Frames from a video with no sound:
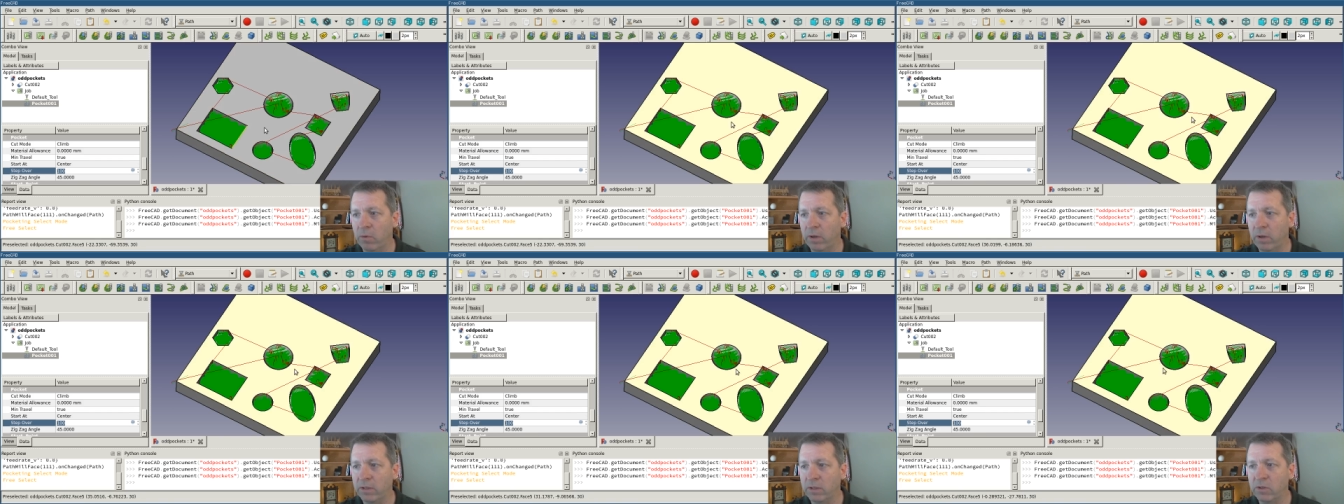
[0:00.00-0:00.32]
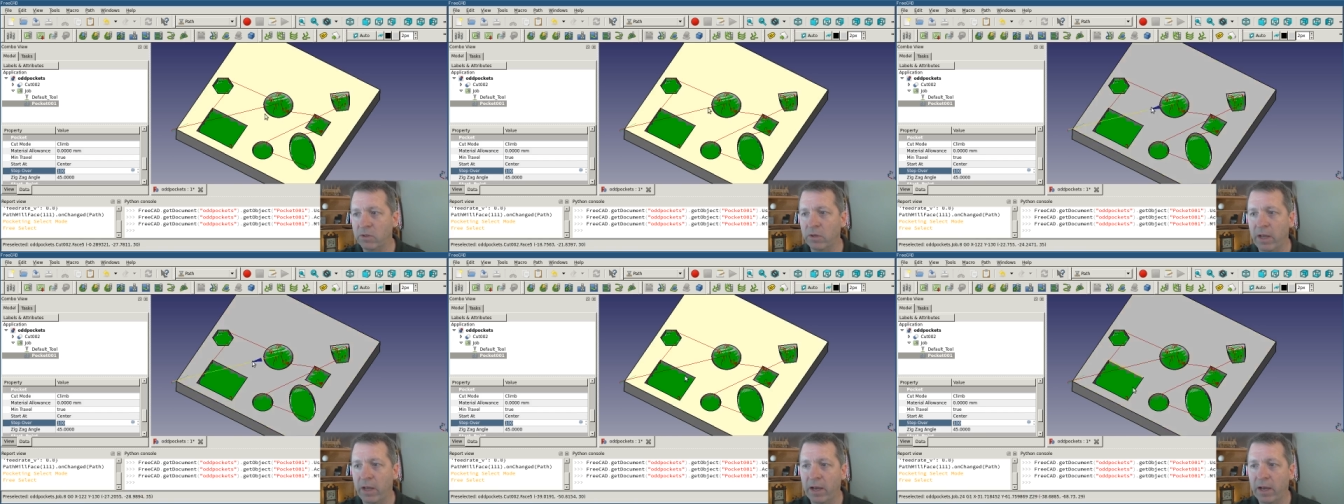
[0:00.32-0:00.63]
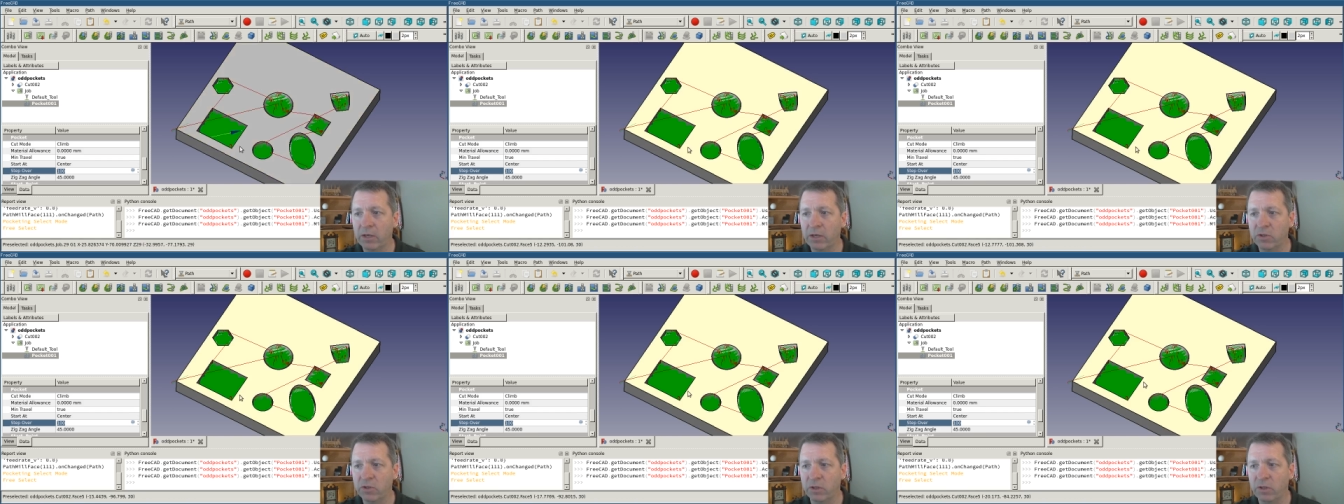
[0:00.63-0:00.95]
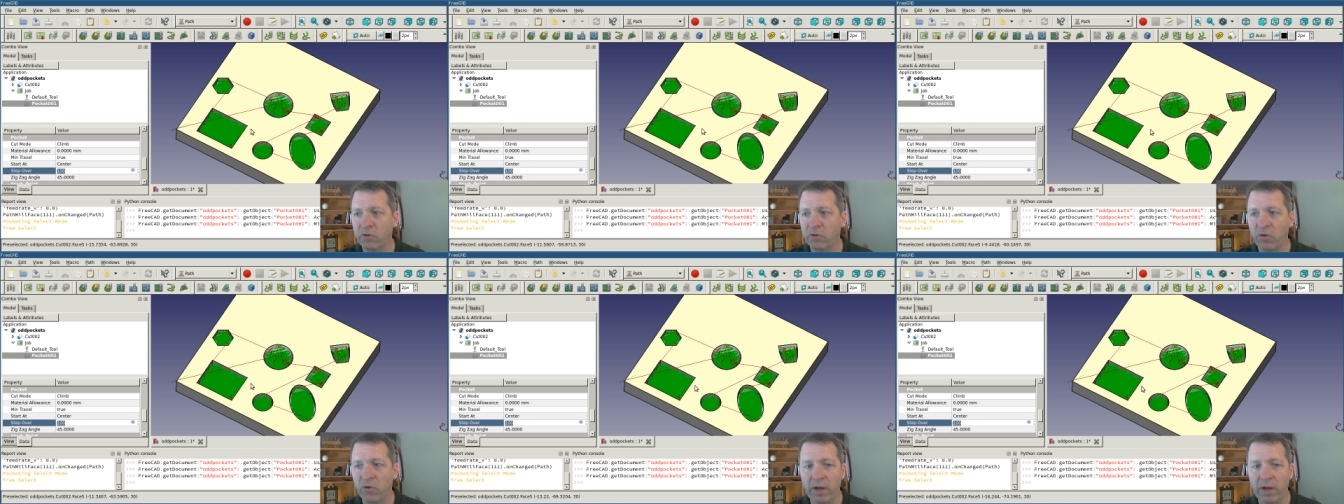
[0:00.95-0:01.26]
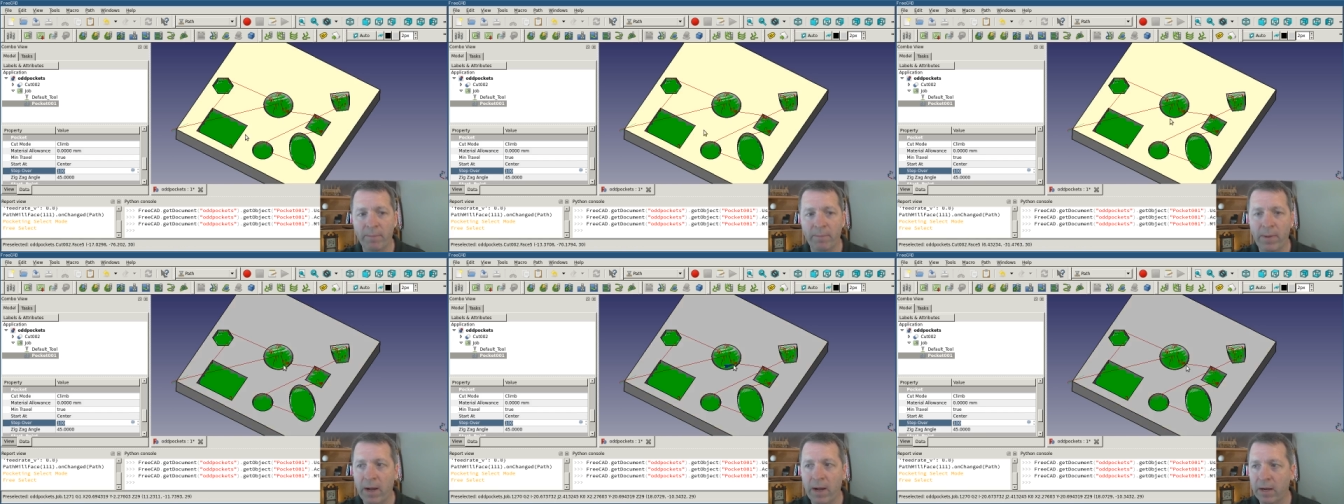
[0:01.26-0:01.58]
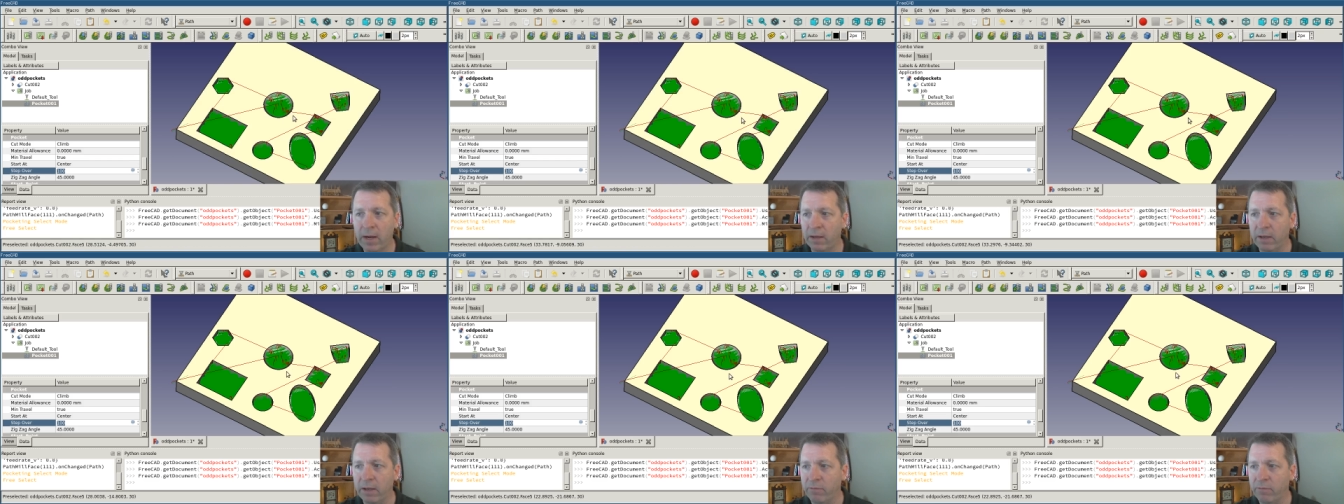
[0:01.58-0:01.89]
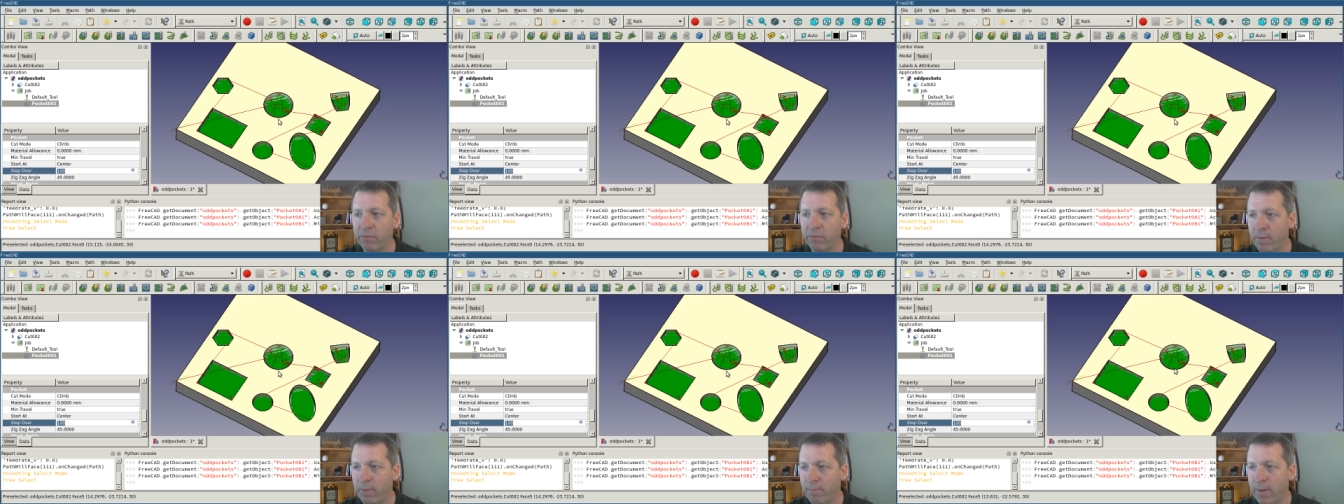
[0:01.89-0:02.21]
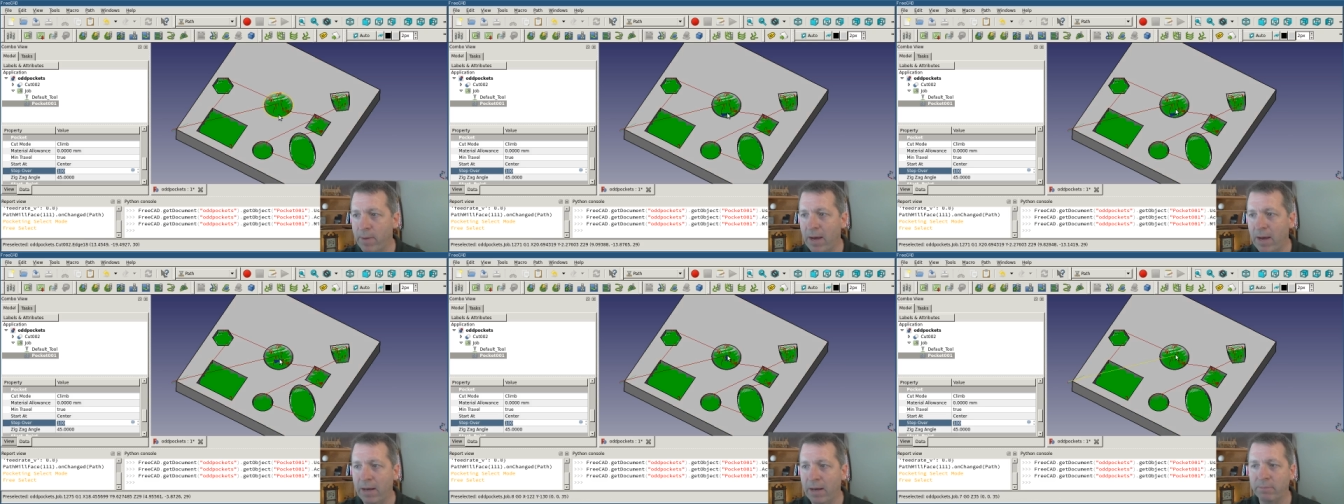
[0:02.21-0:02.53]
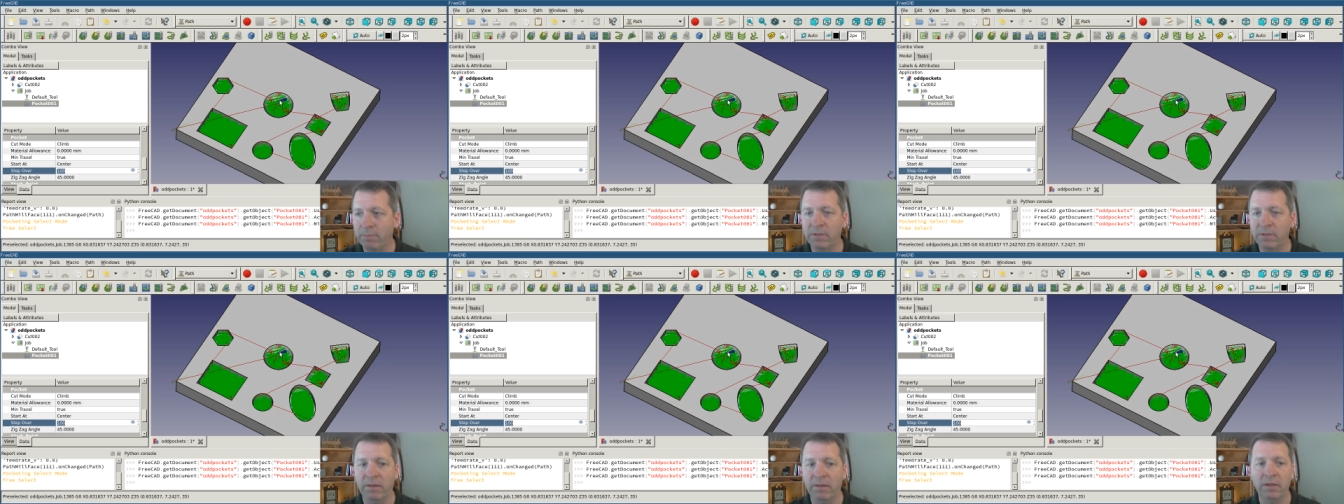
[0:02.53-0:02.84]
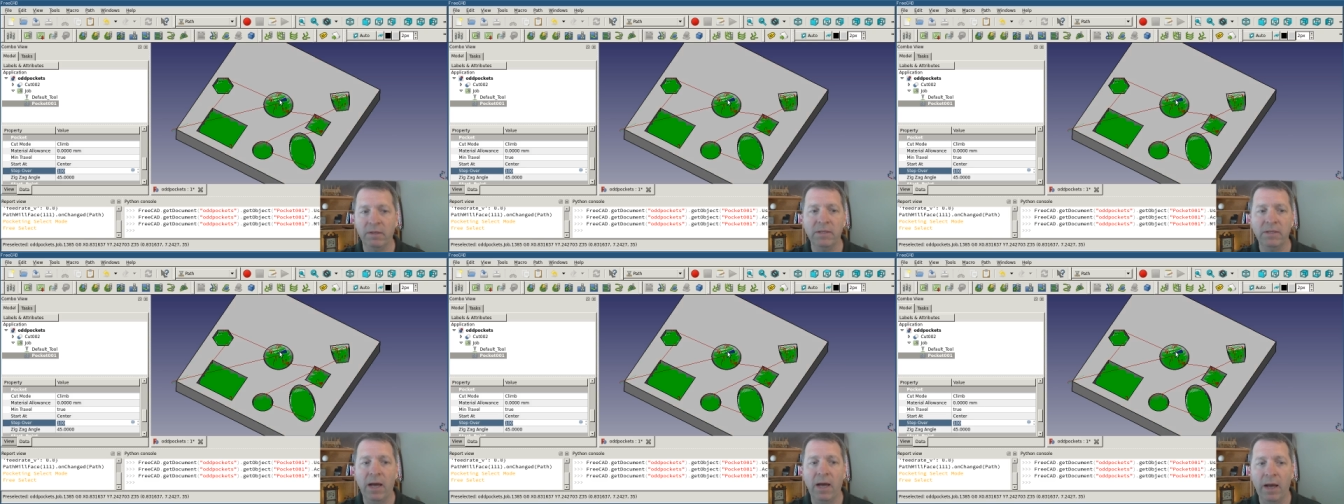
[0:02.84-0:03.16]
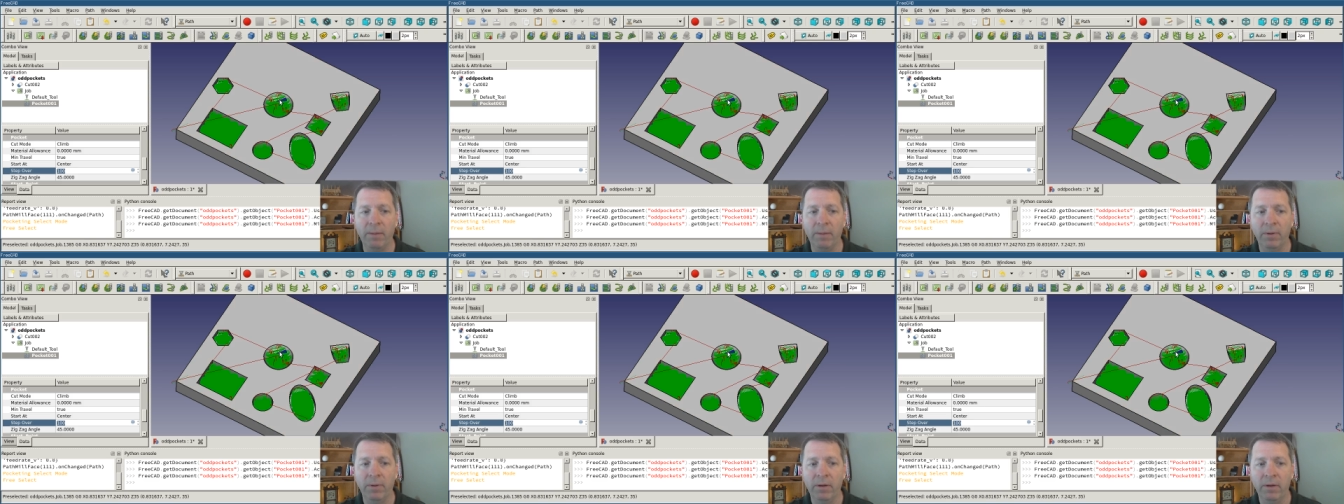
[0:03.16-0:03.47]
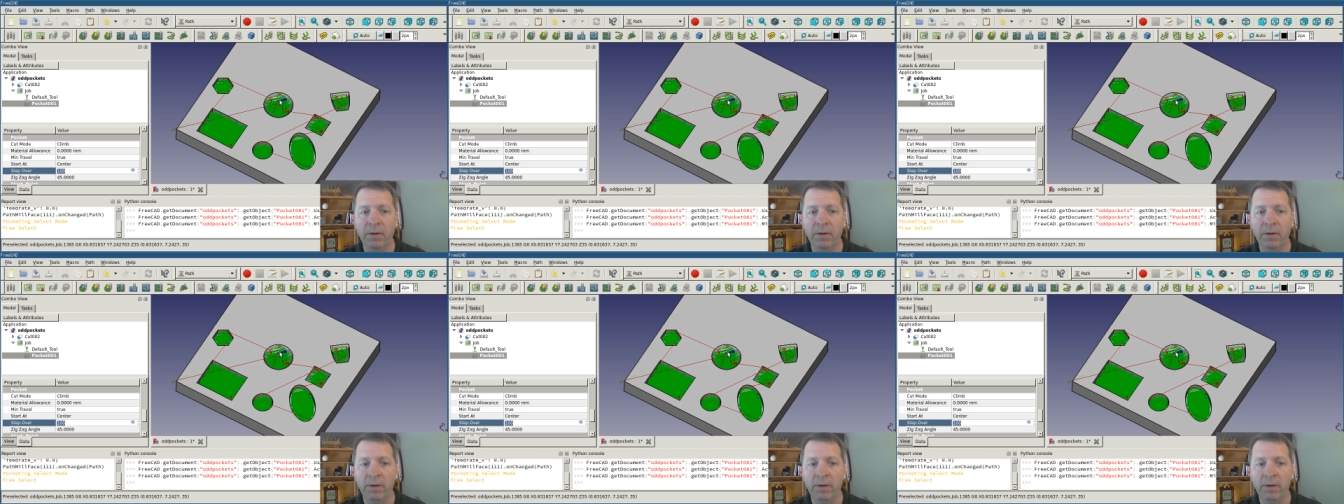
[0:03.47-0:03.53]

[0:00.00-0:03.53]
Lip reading: it's going to actually try to pocket from the bottom to the top.